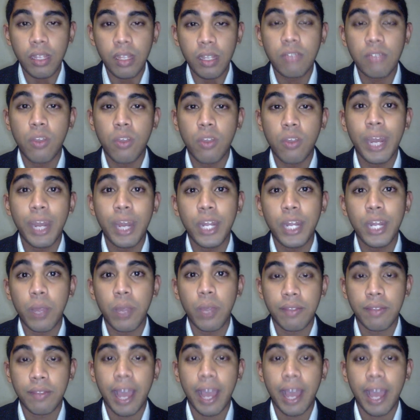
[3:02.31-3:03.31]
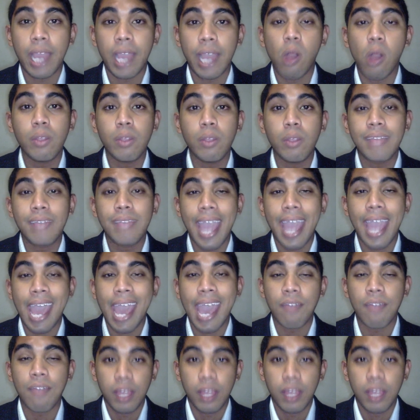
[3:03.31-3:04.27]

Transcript: So what I do is I always have